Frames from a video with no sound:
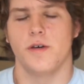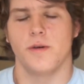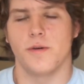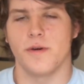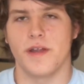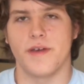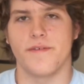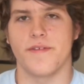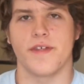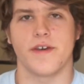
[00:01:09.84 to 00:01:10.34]

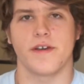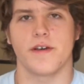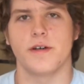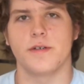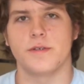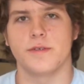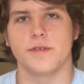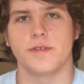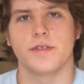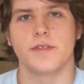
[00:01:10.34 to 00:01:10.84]
whatever they're
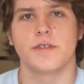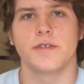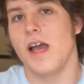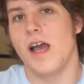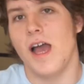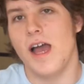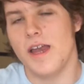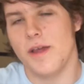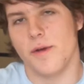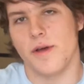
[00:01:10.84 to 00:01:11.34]
called.
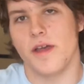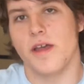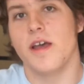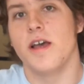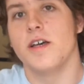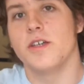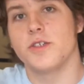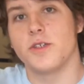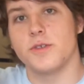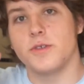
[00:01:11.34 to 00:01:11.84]
Anyway,
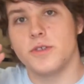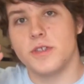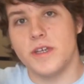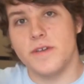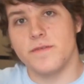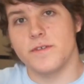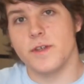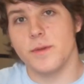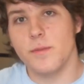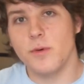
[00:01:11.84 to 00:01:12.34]
so
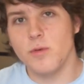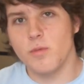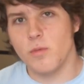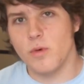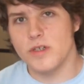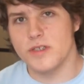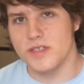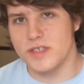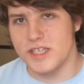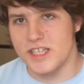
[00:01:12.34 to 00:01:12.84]
if someone
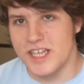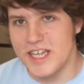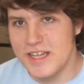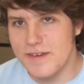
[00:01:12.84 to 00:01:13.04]
wasn't